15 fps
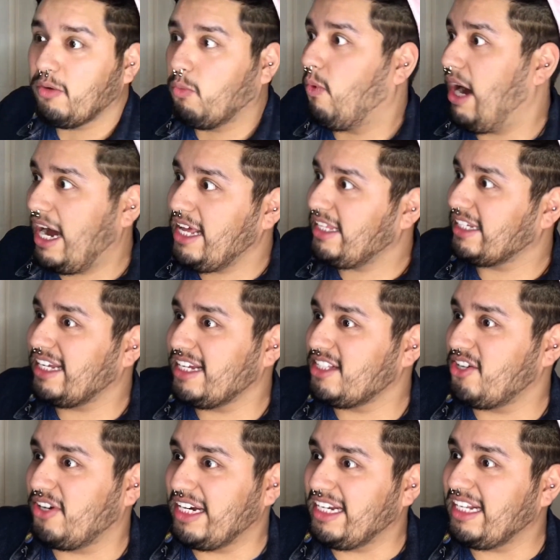and why the kids
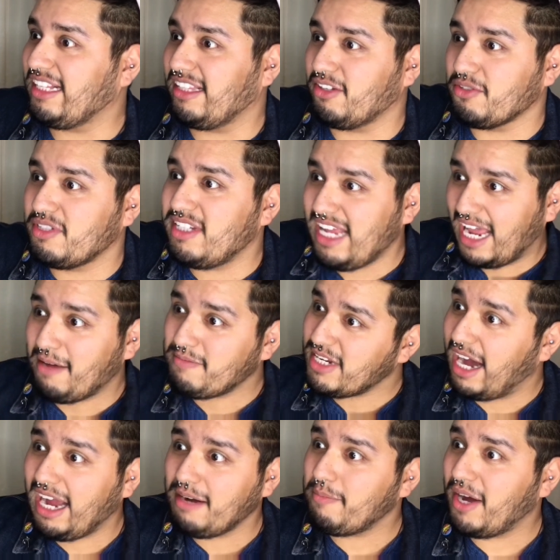are eating those damn
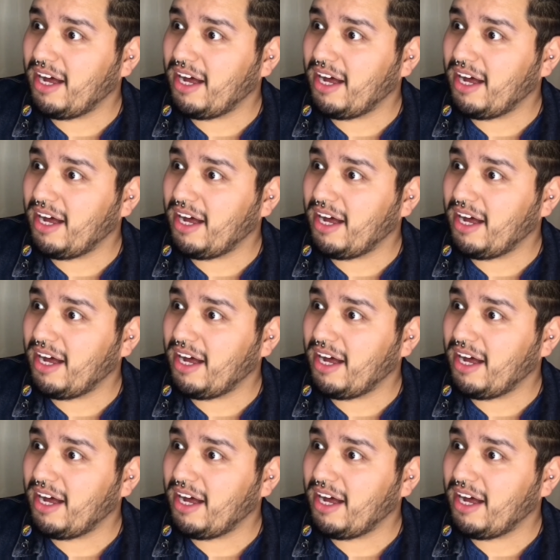Tide